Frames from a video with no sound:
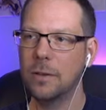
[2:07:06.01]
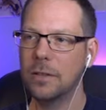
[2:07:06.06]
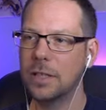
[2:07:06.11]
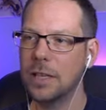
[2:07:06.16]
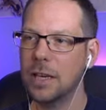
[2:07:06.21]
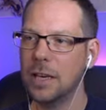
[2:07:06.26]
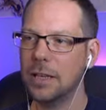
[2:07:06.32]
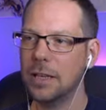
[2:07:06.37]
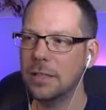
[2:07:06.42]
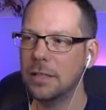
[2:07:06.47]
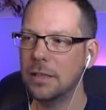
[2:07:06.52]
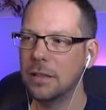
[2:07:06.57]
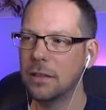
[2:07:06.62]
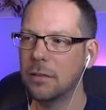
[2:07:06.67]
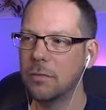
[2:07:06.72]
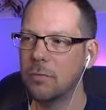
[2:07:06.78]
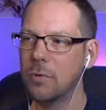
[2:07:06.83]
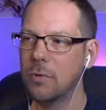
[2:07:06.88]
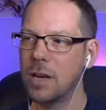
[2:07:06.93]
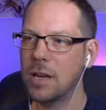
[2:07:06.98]
because it has
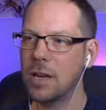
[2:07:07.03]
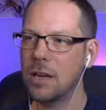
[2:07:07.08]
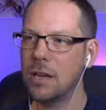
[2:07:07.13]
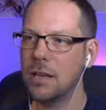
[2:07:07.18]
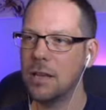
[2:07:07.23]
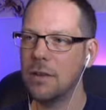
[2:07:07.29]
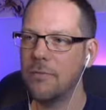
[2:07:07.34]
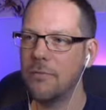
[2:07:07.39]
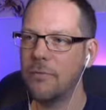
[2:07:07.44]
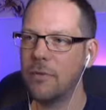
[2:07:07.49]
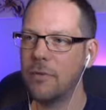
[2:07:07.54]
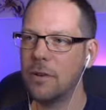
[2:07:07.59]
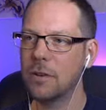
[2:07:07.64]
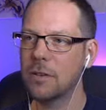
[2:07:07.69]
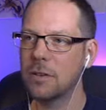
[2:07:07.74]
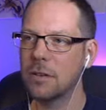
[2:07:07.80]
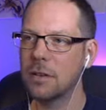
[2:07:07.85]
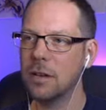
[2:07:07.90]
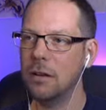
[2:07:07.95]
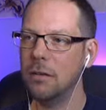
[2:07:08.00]
3
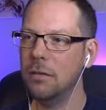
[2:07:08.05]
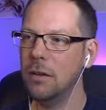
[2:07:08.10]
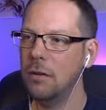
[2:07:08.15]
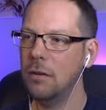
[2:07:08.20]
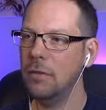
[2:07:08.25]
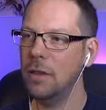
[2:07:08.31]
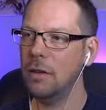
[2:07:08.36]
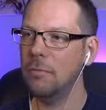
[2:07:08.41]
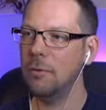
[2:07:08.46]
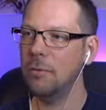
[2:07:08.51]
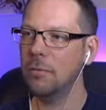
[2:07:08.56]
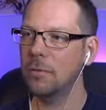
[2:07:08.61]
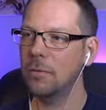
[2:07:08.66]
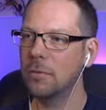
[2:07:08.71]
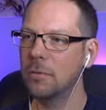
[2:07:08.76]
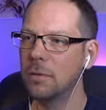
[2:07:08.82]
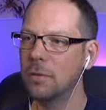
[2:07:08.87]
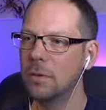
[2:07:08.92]
different... Oh no, they're all...